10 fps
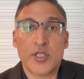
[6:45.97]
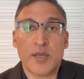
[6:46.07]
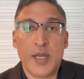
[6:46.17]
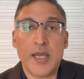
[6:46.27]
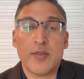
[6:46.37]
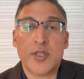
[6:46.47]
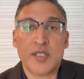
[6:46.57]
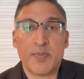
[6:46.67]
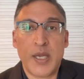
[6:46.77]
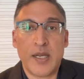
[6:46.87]
So to me, the
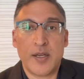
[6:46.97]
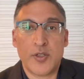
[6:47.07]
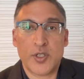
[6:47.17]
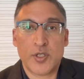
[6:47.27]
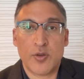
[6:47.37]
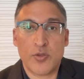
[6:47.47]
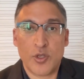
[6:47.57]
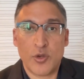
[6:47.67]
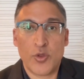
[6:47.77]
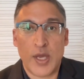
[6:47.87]
subpoenas do
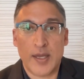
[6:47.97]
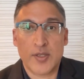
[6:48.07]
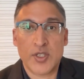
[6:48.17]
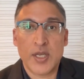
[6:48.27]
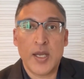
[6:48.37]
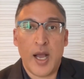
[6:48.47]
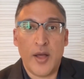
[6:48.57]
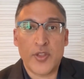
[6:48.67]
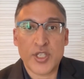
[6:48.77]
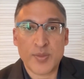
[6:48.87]
two things.
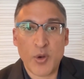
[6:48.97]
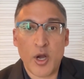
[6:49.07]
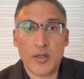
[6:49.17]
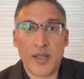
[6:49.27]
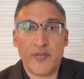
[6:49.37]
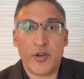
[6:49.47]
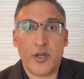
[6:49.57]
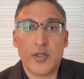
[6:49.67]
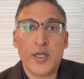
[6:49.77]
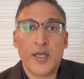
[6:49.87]
On the small
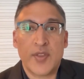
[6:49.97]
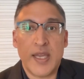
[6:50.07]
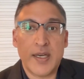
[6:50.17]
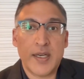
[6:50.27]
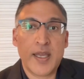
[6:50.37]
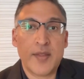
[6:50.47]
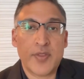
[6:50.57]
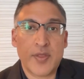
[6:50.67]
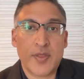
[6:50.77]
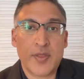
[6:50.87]
level, they indicate
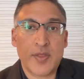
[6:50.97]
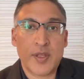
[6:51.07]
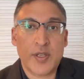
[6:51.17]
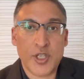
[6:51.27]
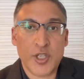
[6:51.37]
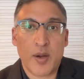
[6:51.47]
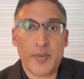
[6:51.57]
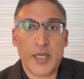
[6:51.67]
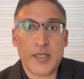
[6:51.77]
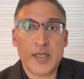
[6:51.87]
that the Justice
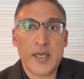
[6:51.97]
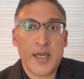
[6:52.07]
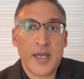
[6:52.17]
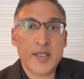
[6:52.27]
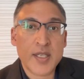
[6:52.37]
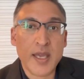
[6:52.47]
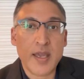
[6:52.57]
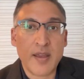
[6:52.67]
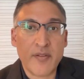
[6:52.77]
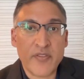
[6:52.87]
Department is
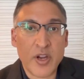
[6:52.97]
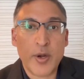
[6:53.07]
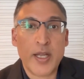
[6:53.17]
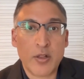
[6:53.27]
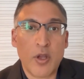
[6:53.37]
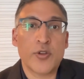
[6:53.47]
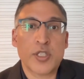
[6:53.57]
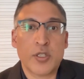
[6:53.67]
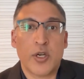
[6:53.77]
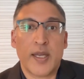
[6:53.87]
taking a very close
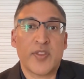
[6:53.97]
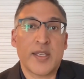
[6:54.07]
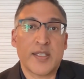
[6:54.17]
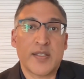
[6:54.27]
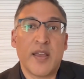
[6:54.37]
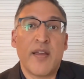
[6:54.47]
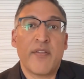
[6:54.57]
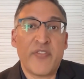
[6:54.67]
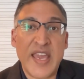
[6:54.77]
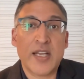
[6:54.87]
look at this
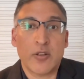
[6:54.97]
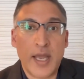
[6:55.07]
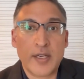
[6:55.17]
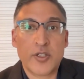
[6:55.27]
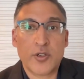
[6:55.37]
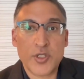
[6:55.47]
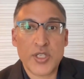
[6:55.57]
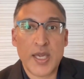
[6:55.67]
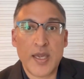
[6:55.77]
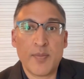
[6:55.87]
fake elector
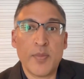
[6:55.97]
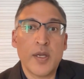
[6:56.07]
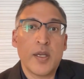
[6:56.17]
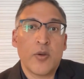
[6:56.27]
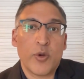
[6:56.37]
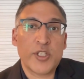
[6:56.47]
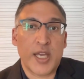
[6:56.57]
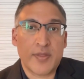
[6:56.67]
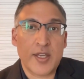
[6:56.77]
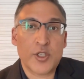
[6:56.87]
scheme, which
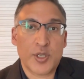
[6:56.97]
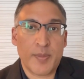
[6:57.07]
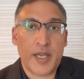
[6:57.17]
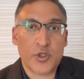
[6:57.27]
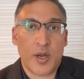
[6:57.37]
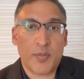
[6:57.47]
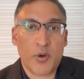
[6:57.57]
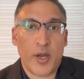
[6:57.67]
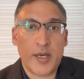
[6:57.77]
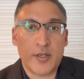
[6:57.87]
I think should make Trump
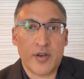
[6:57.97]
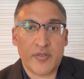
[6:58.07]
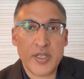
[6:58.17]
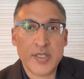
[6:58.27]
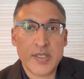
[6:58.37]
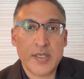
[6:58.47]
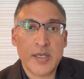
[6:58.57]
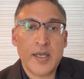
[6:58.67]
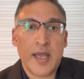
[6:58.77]
quite nervous.